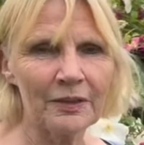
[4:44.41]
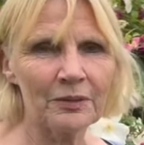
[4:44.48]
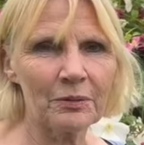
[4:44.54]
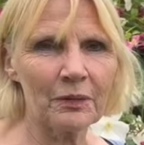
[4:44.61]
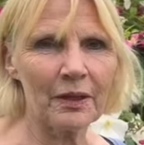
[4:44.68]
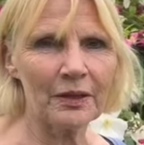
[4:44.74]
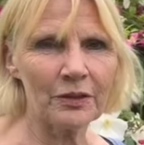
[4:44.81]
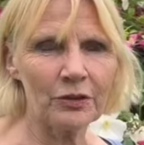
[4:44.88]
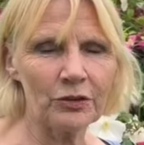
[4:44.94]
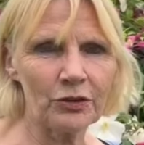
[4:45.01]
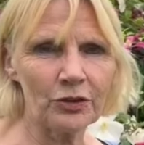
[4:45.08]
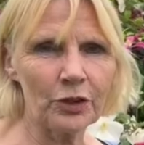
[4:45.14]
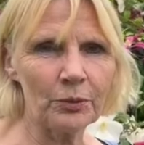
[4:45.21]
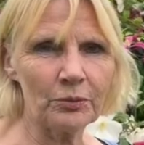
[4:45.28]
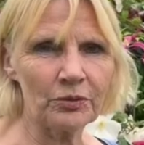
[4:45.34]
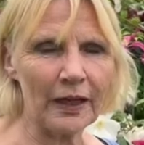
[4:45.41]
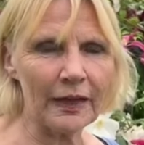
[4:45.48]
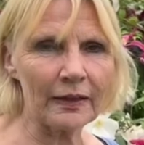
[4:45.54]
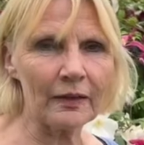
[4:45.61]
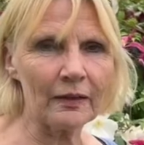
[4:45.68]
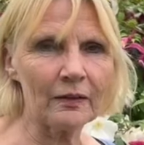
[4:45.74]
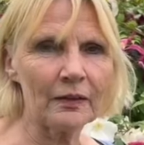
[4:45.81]
to our YouTube
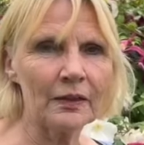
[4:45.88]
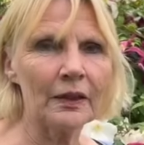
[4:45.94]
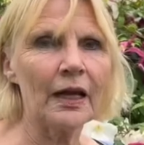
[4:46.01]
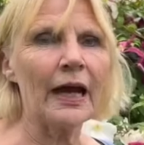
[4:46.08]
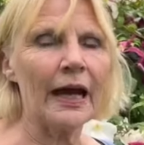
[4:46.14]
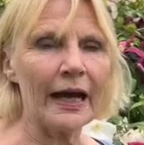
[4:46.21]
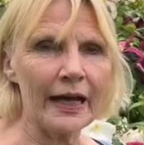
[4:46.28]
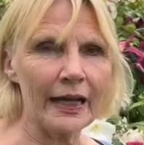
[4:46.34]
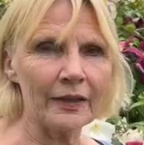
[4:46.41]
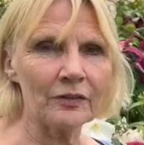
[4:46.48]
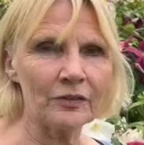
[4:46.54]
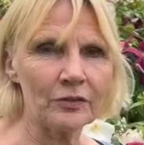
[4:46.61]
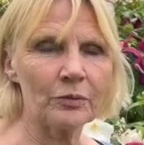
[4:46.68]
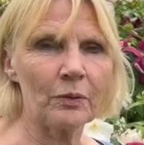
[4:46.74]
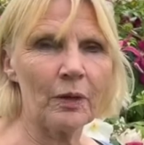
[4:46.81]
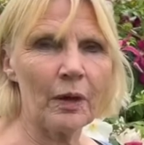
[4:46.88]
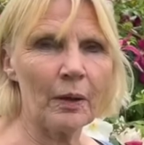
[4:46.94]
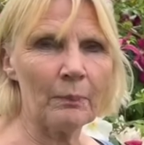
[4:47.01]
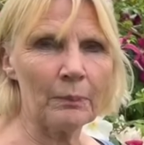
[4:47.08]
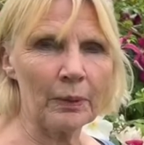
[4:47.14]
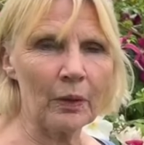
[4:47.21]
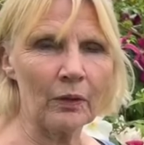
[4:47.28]
channel and to our
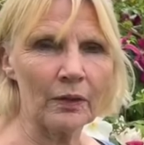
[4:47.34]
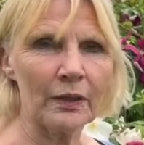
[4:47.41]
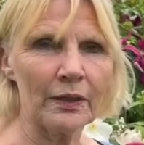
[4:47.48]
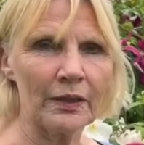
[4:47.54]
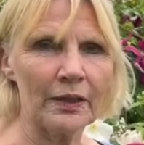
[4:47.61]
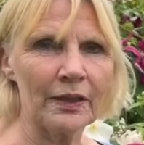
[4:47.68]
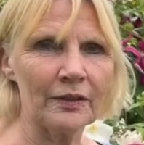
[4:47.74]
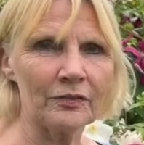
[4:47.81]
blog at